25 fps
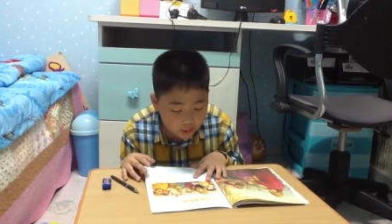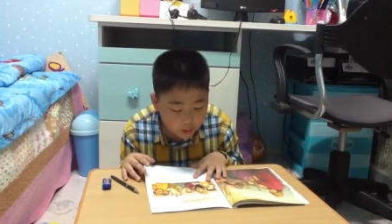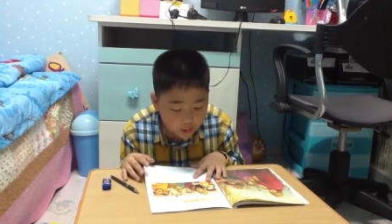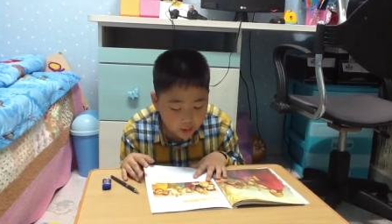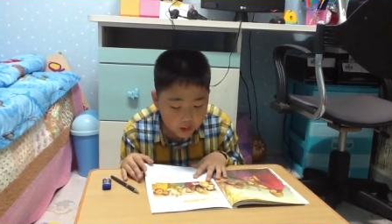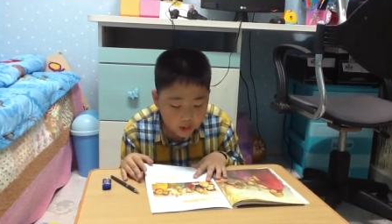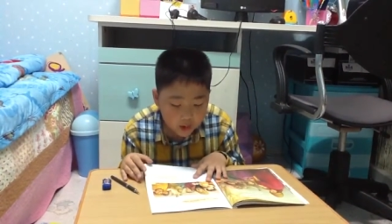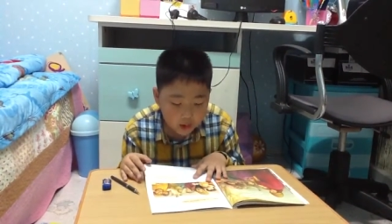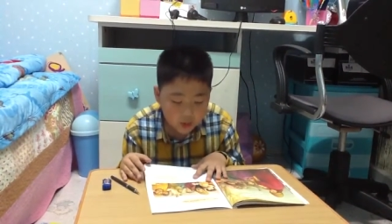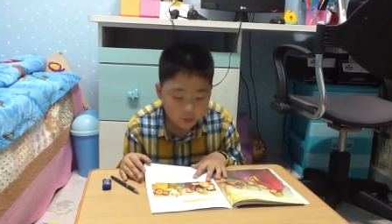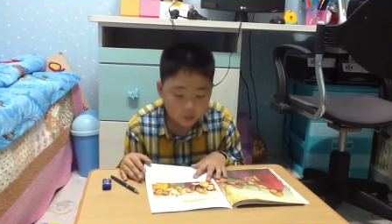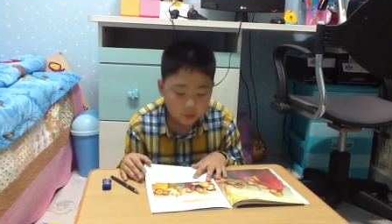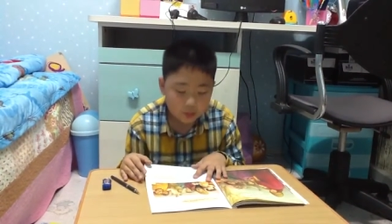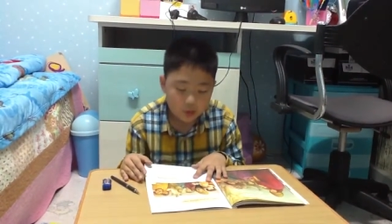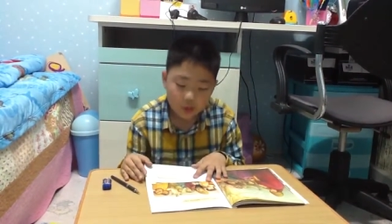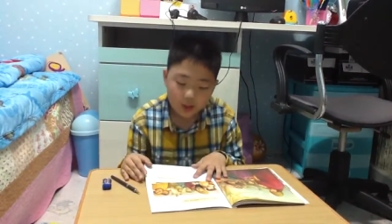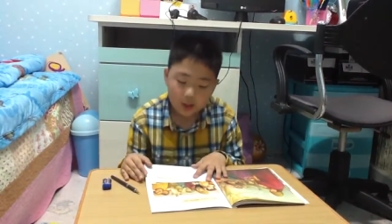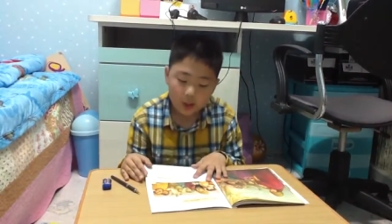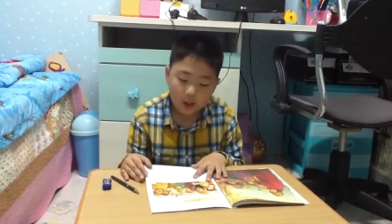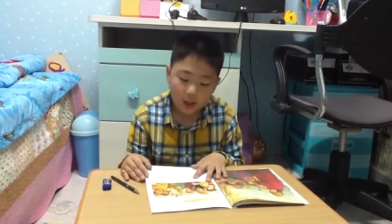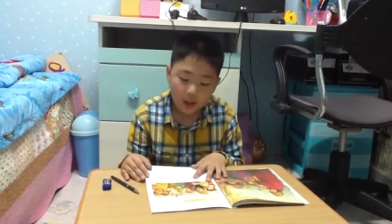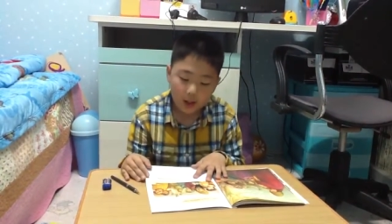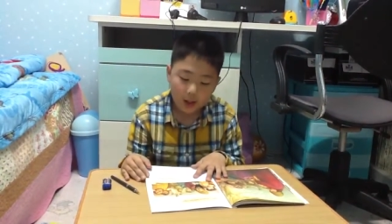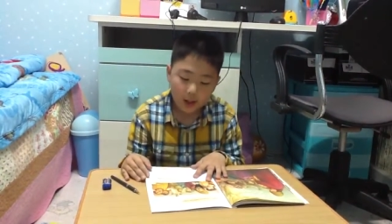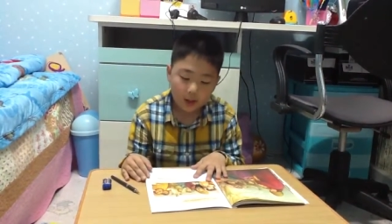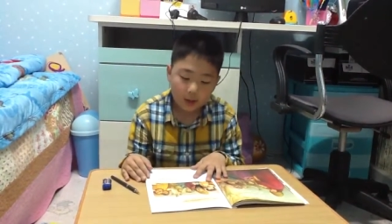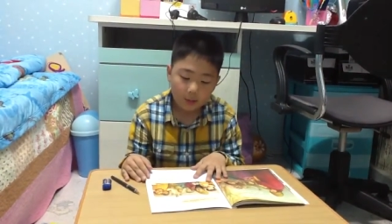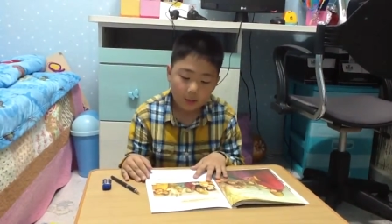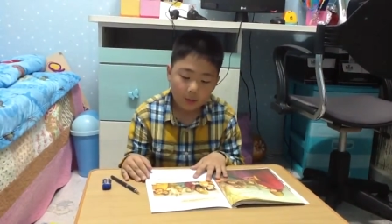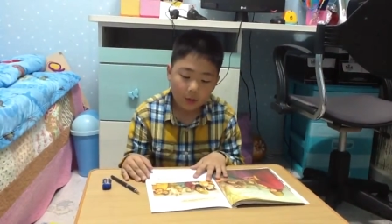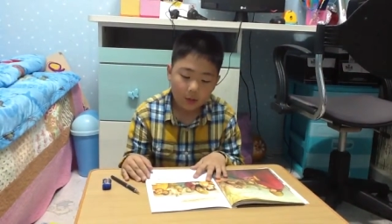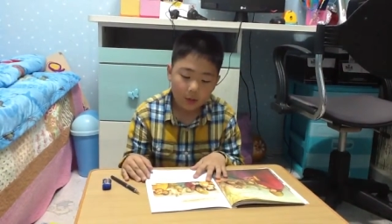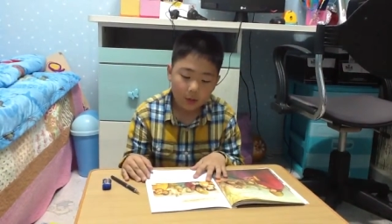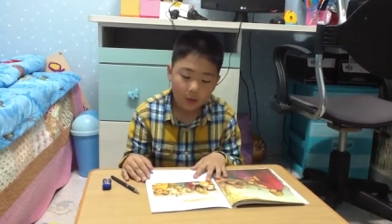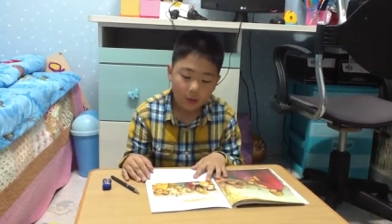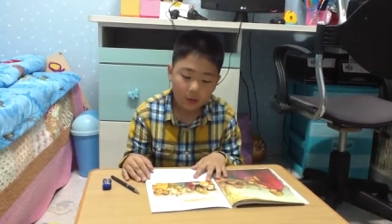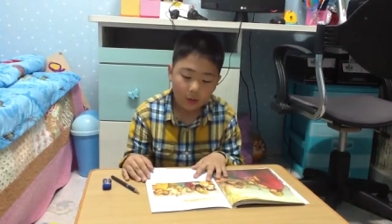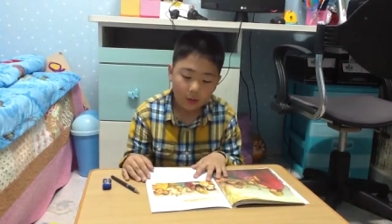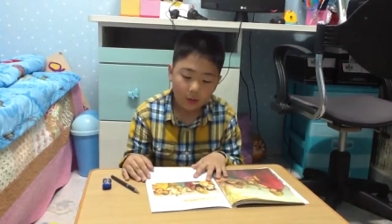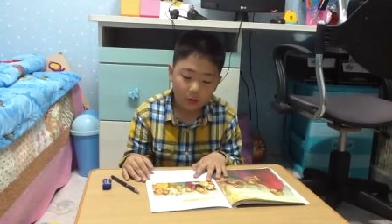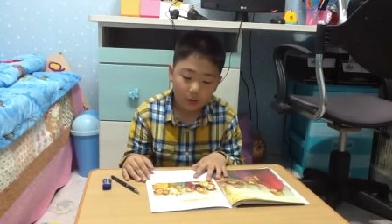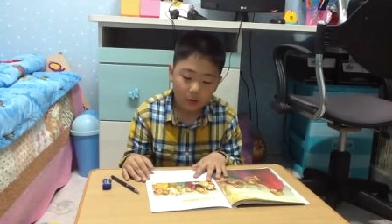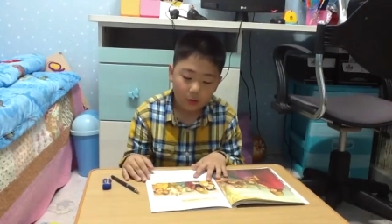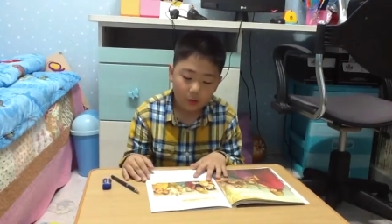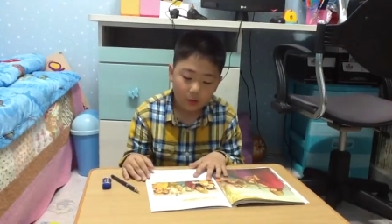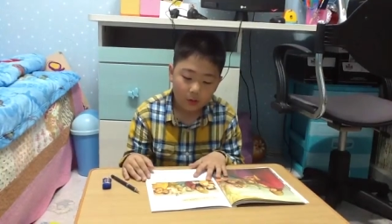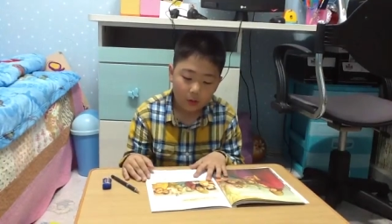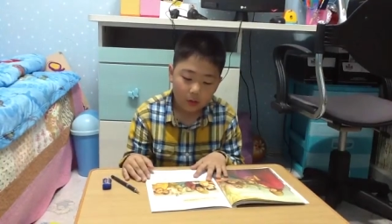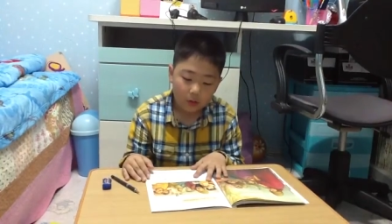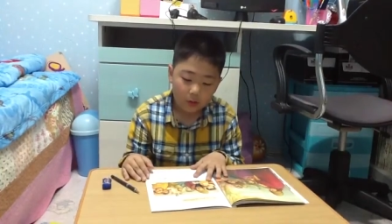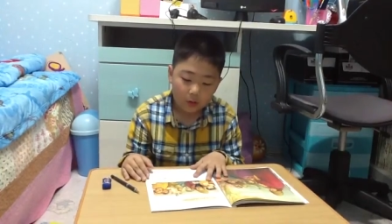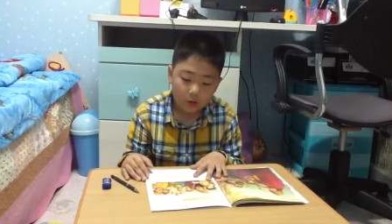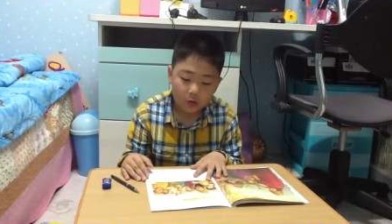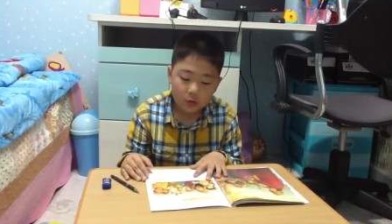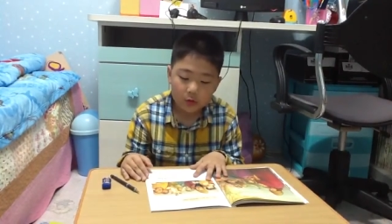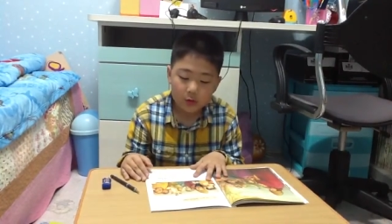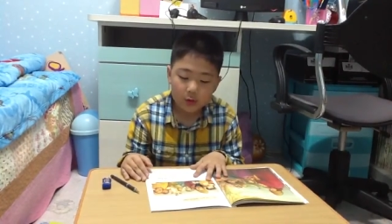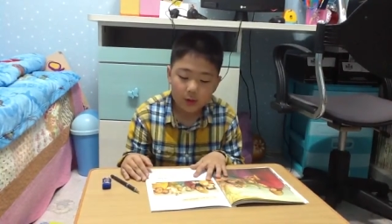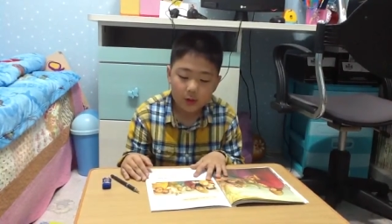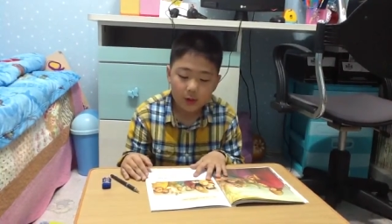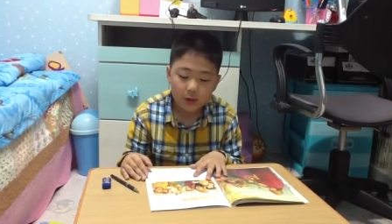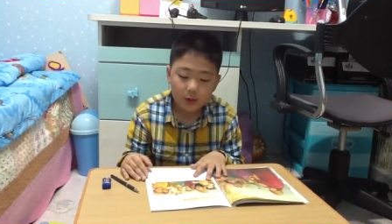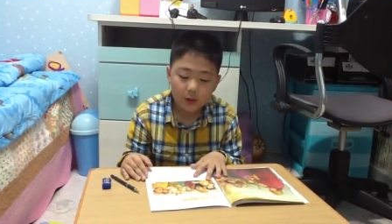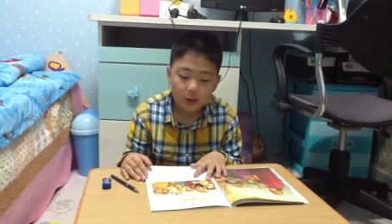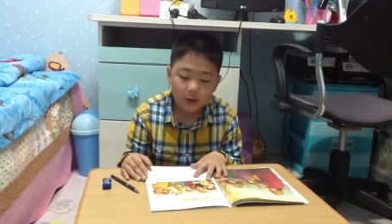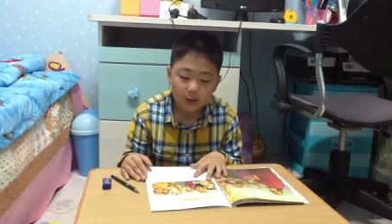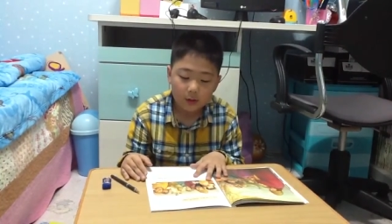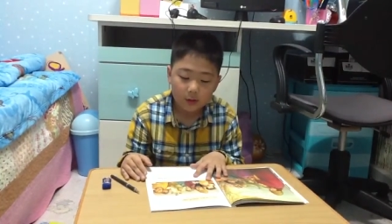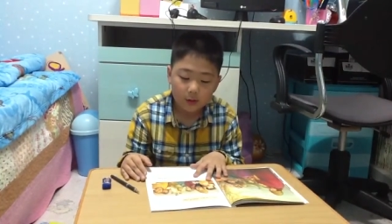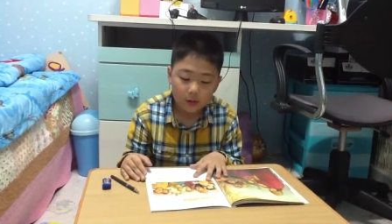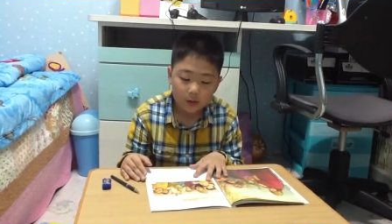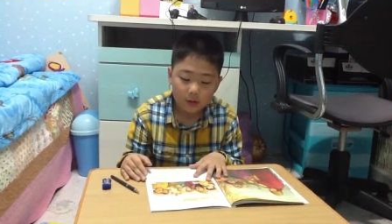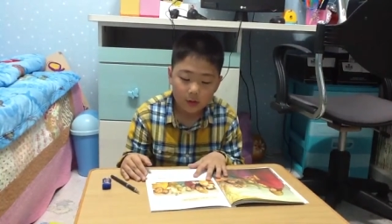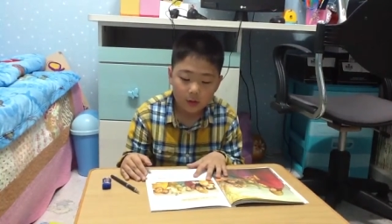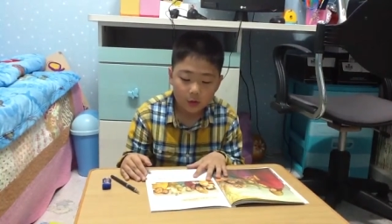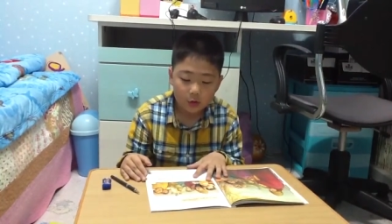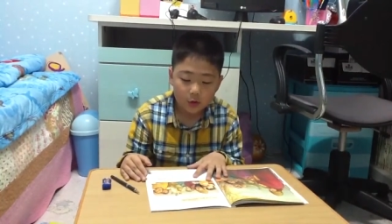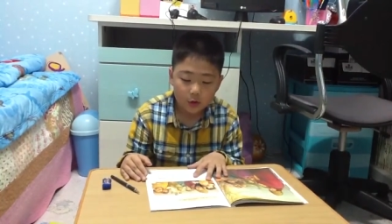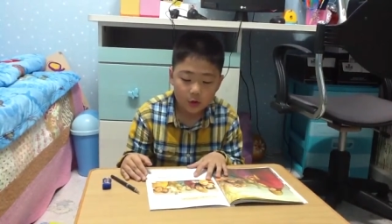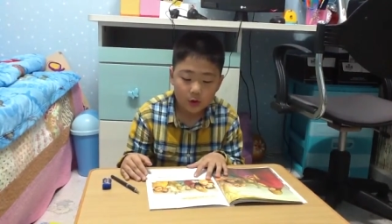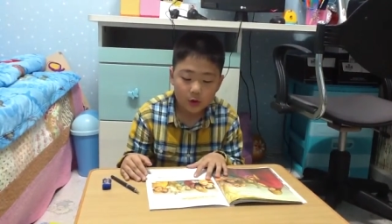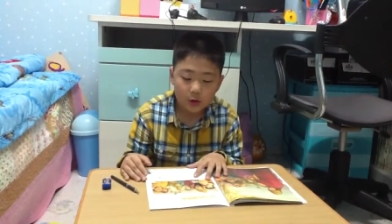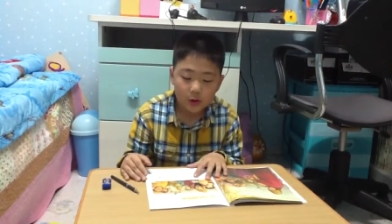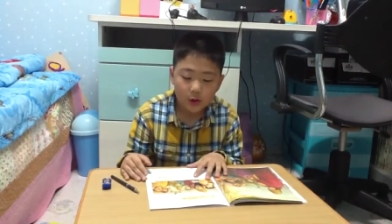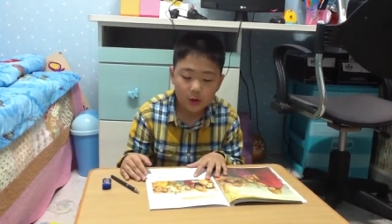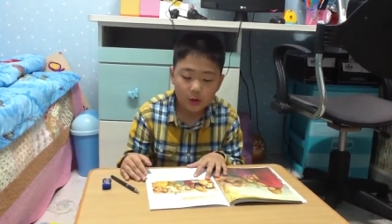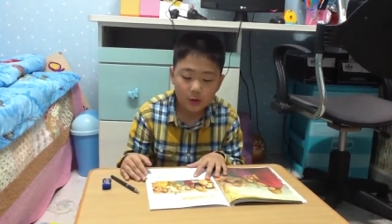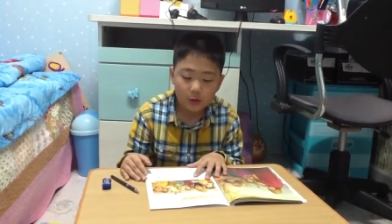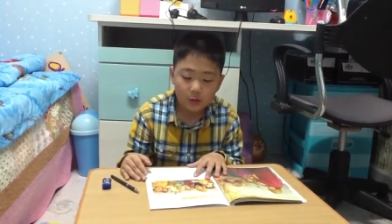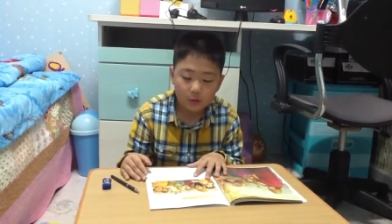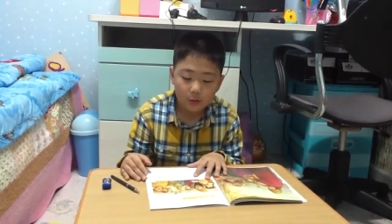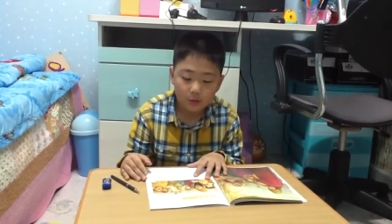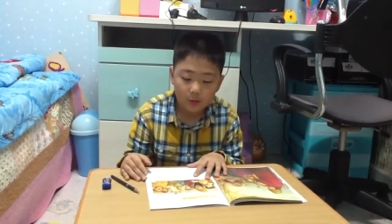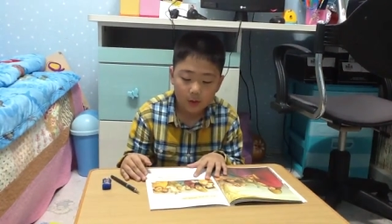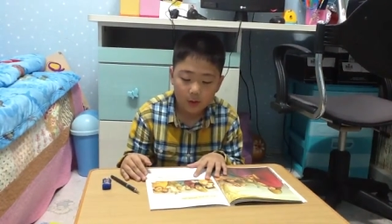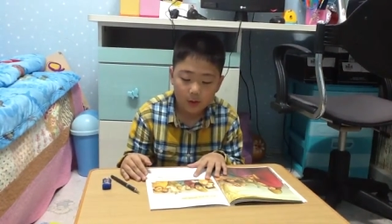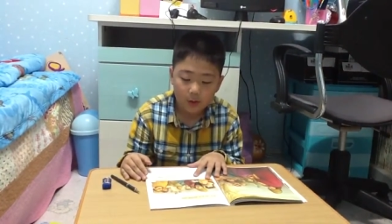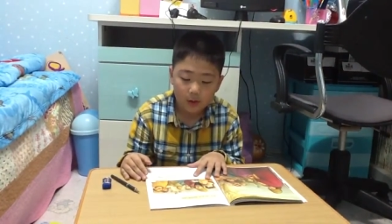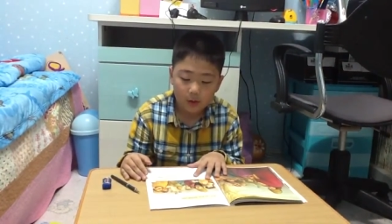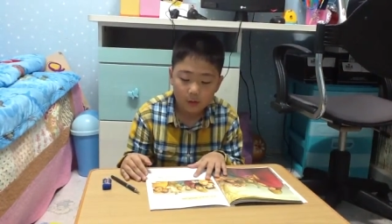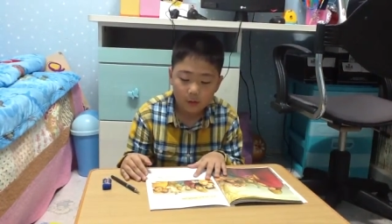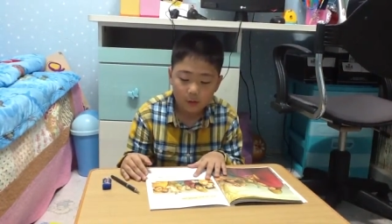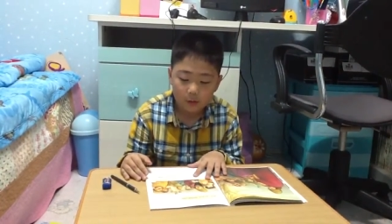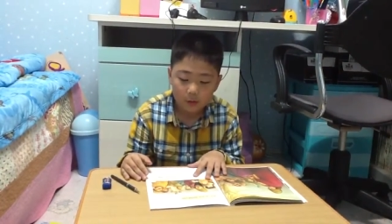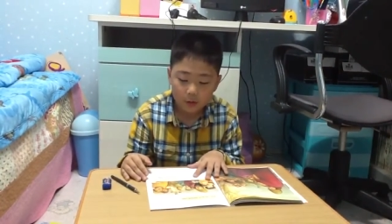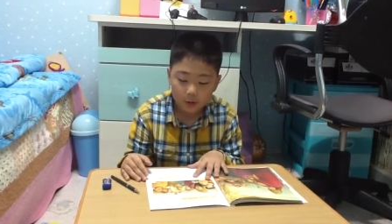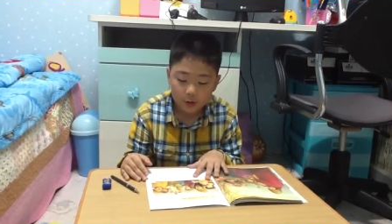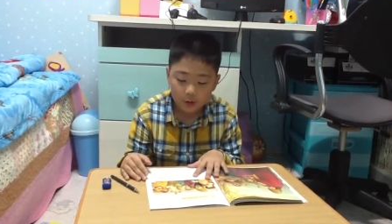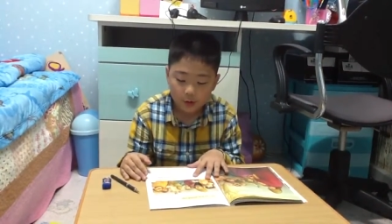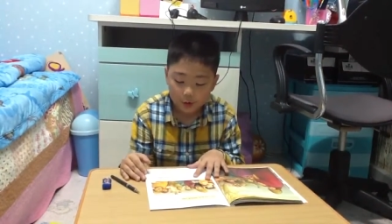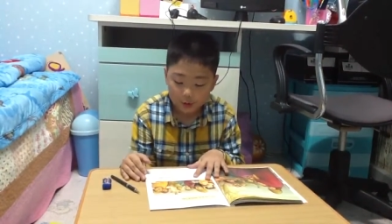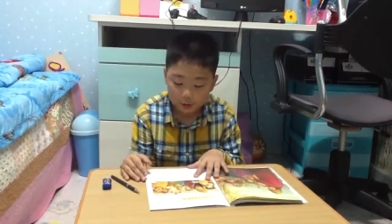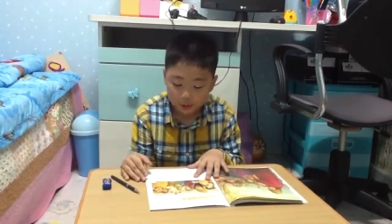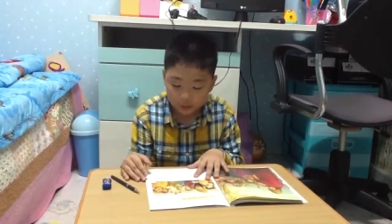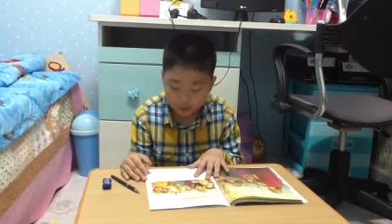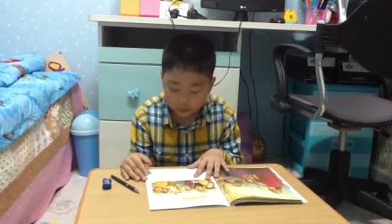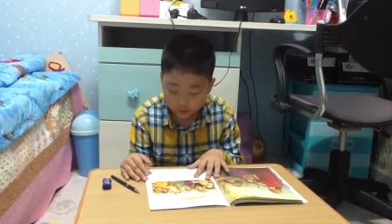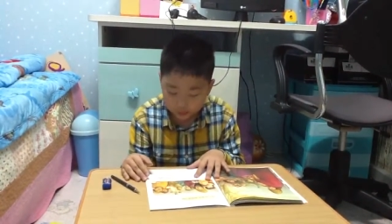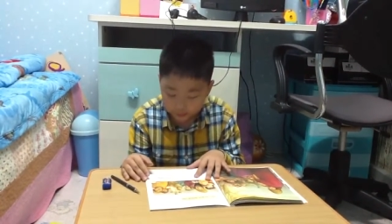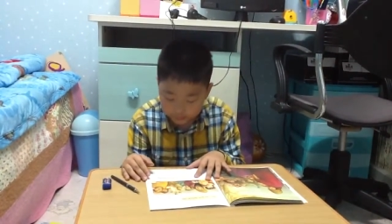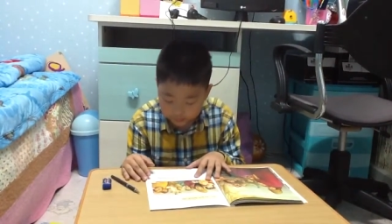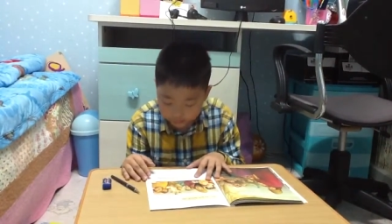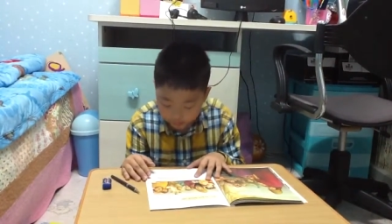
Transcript: After I'm gone, she she will rule.